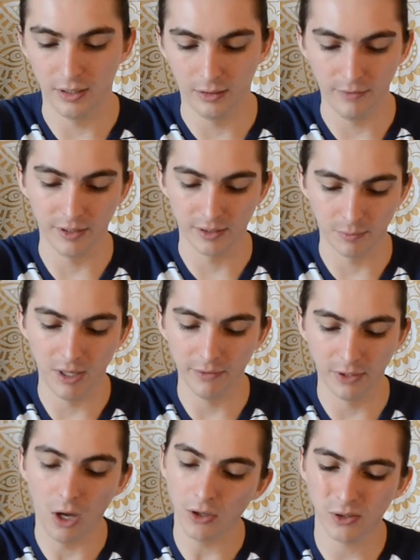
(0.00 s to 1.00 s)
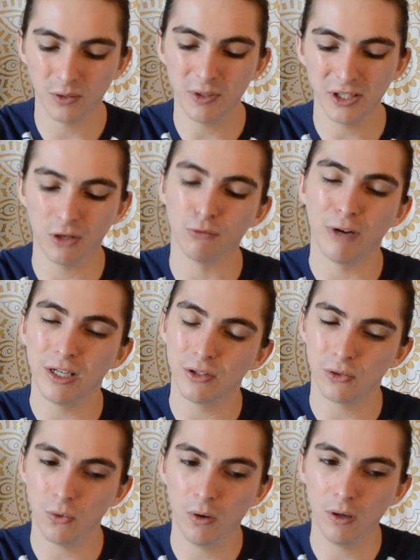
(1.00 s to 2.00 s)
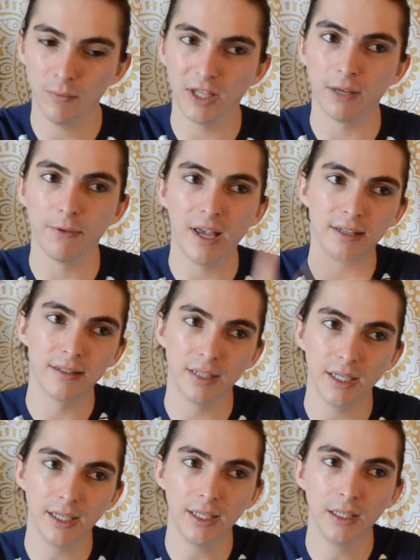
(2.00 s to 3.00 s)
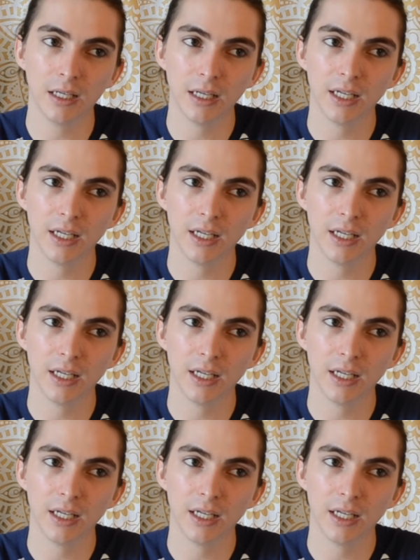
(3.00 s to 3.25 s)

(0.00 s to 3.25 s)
Love the smell of it. Also smells like a rainstorm, like if you had tea